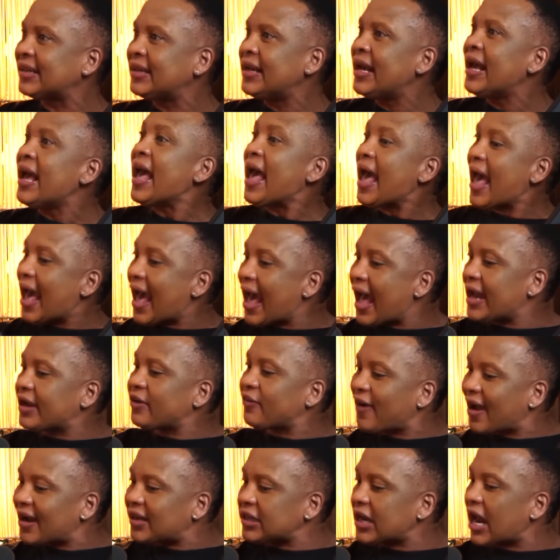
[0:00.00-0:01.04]
And
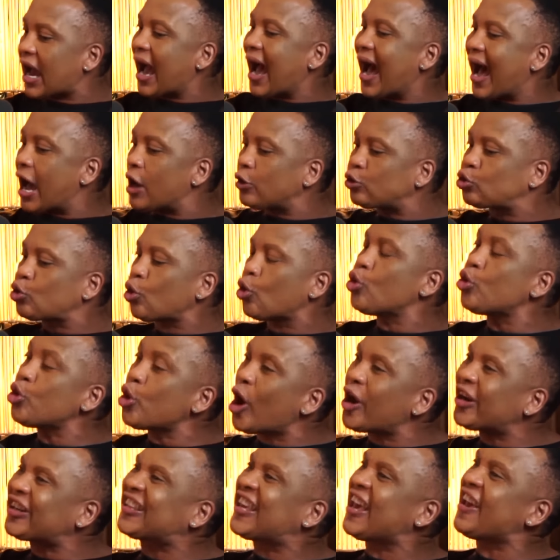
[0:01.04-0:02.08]
right now, I do
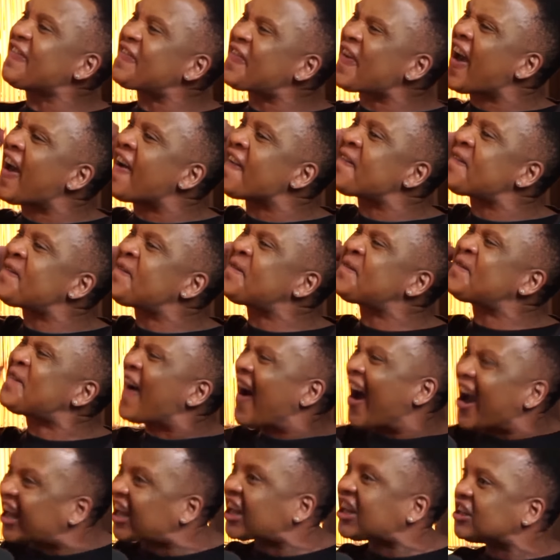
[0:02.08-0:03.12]
not give a
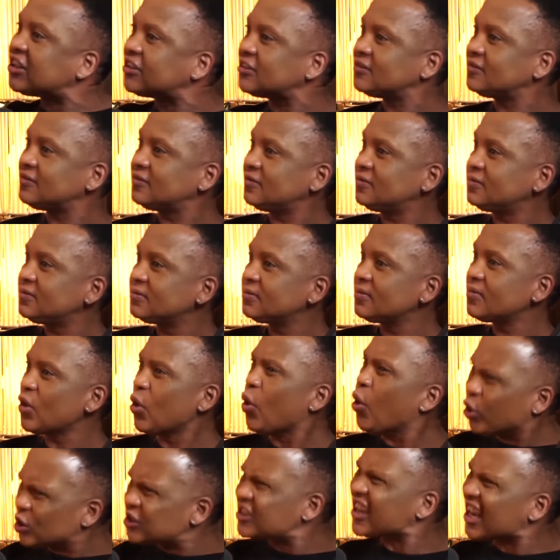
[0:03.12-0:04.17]
fuck
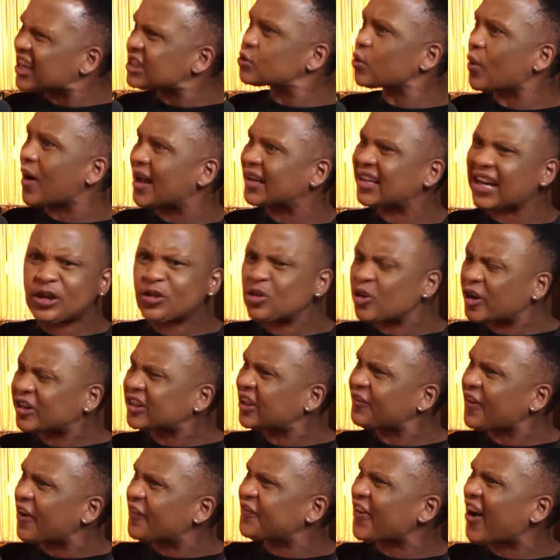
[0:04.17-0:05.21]
who says what. I do not give
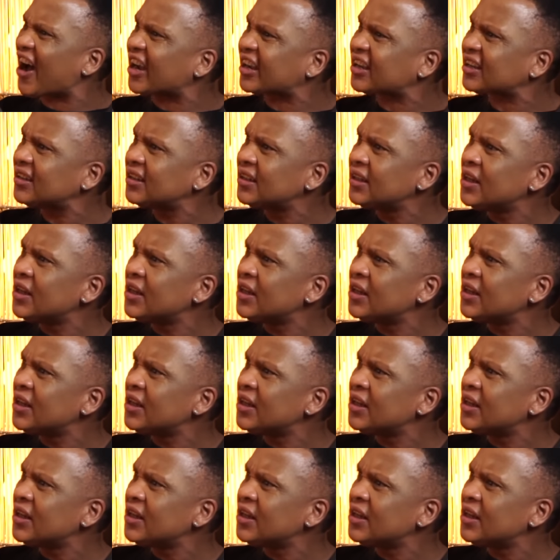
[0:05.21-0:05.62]
a fuck.